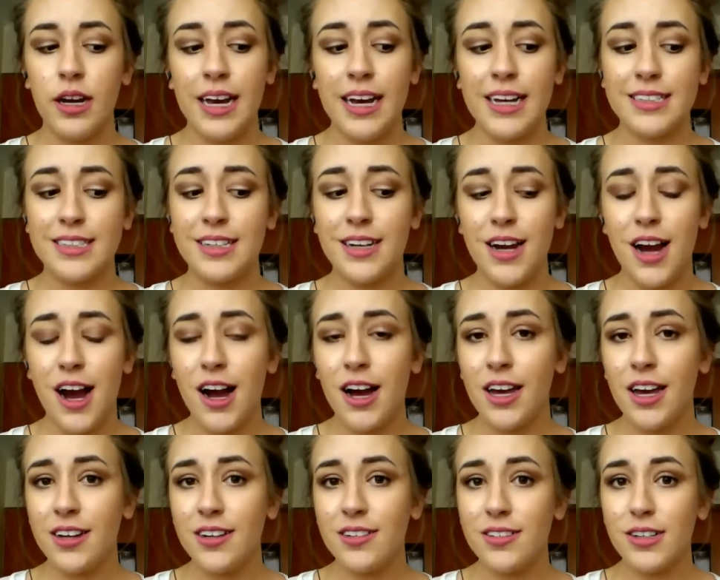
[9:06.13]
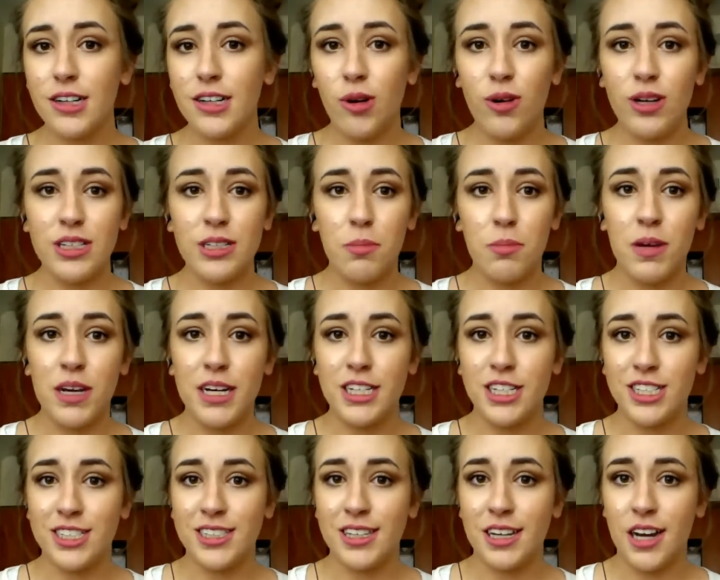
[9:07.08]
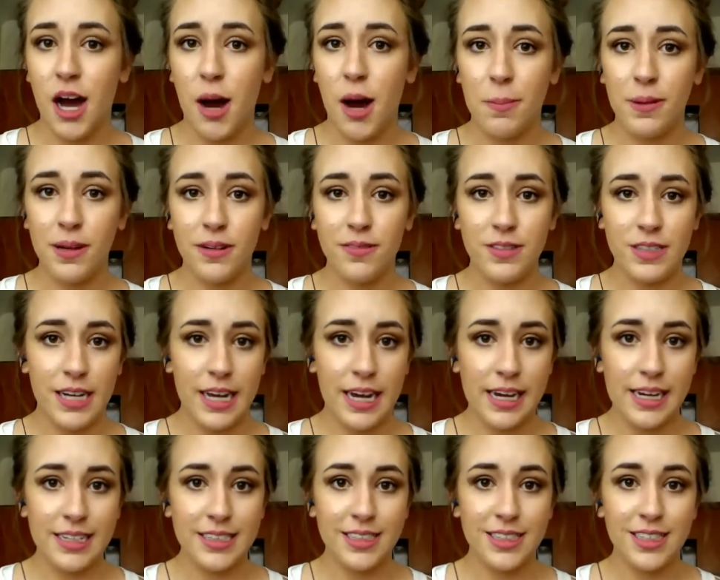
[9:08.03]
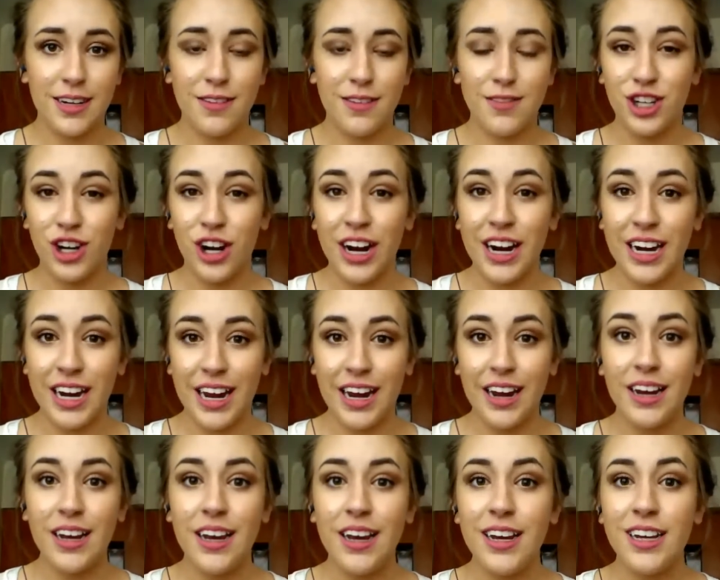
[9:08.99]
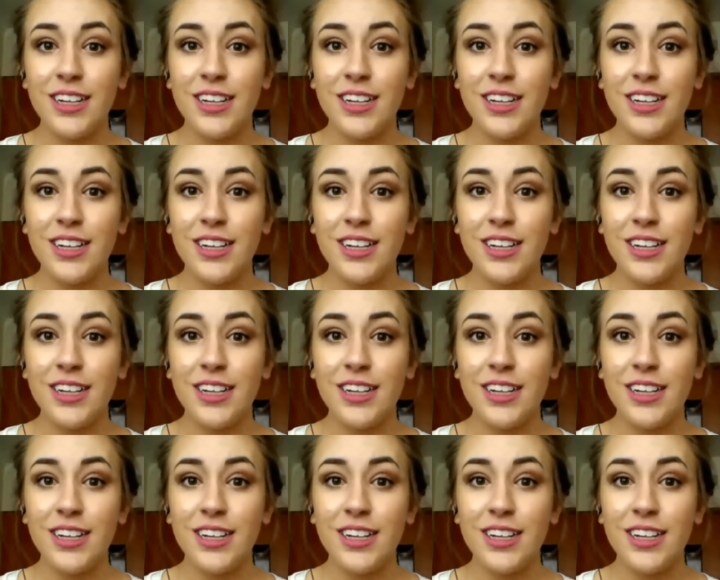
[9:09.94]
It's not going to be just a couple of days of training.